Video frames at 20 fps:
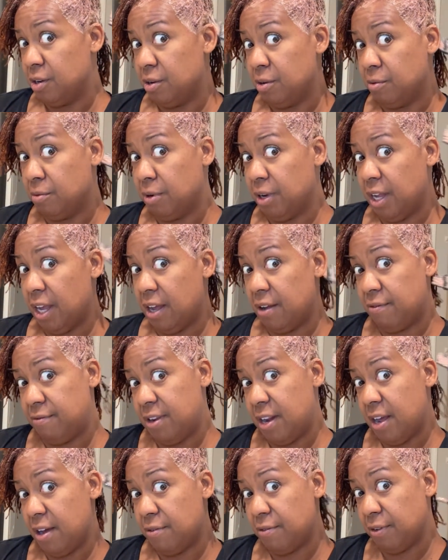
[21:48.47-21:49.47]
we have
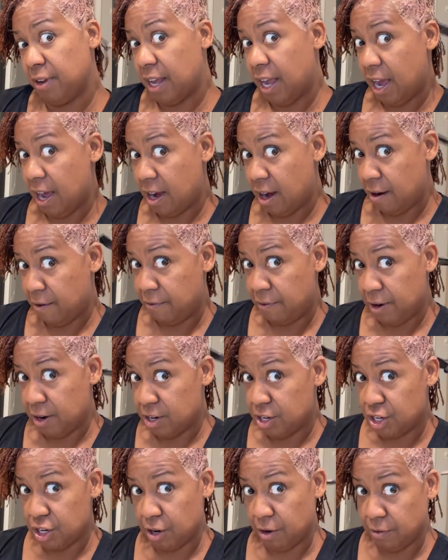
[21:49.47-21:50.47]
definitely had our fair
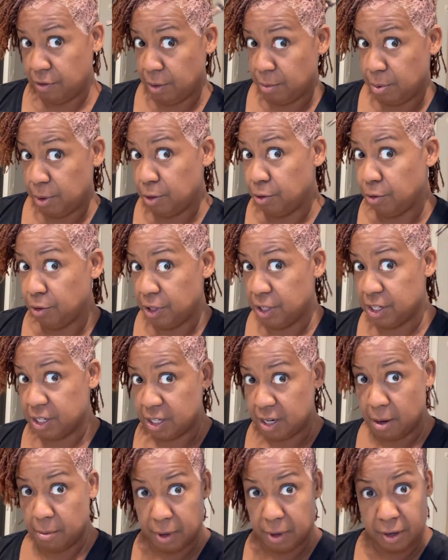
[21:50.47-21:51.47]
share of the pool this
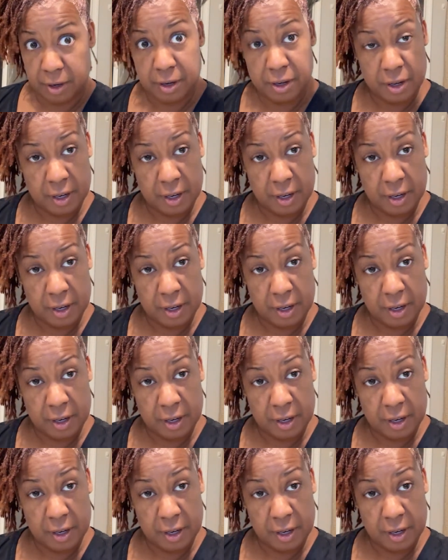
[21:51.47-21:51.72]
summer.